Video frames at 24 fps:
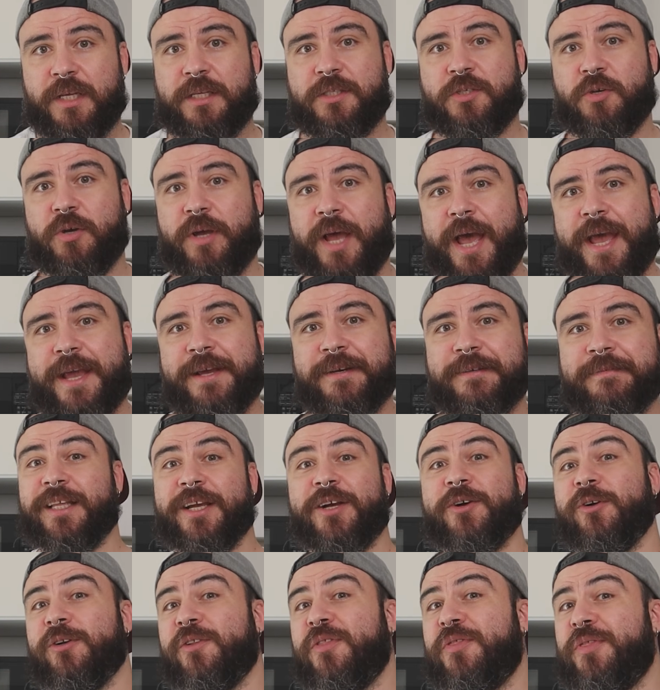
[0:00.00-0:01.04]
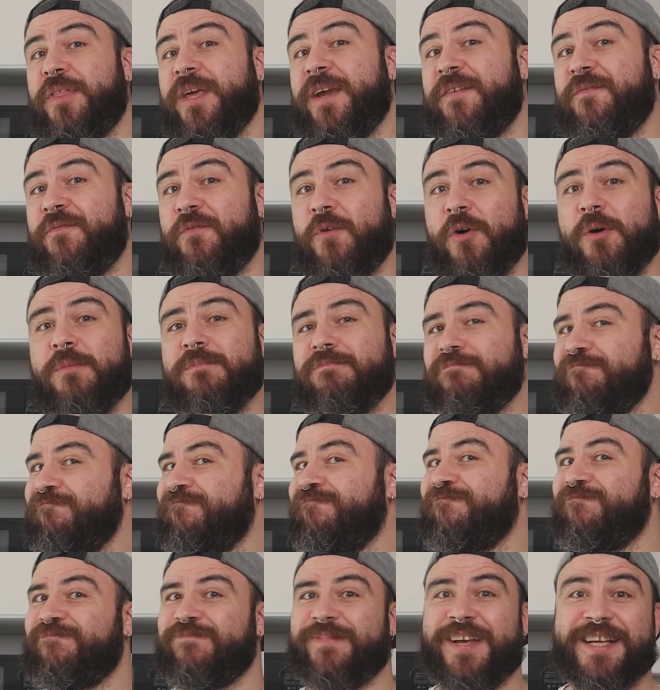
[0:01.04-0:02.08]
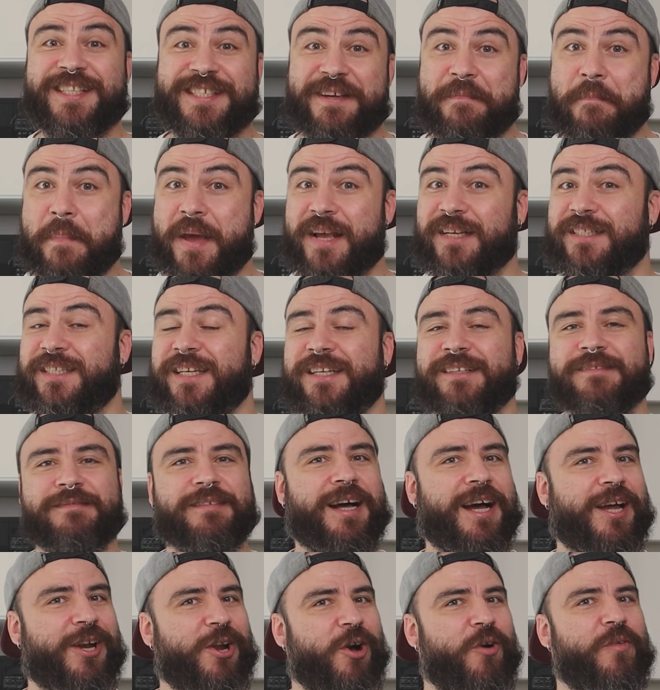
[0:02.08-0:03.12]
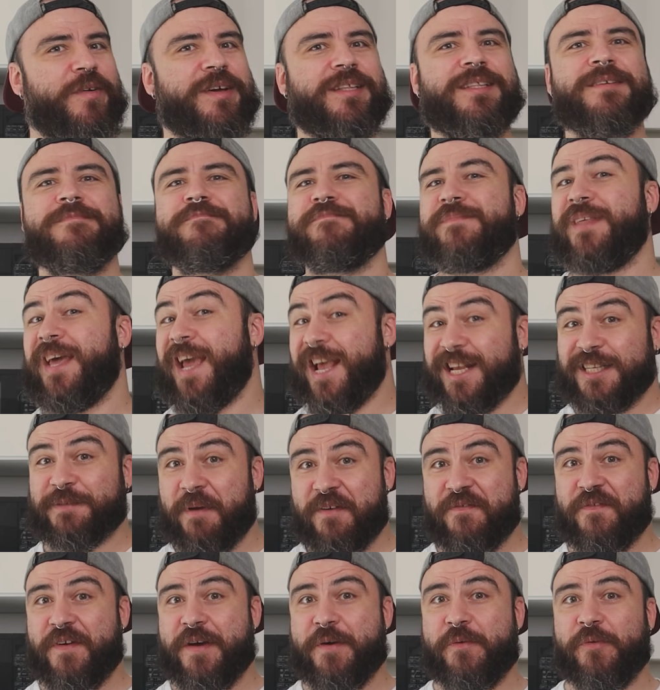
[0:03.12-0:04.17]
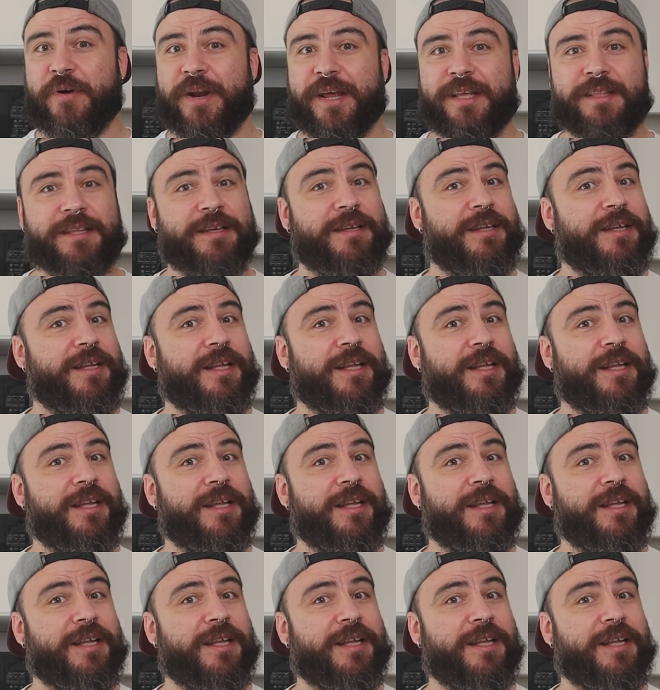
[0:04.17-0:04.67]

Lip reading: it's okay. The cold thick foam, it's amazing. I love it, it's my favorite.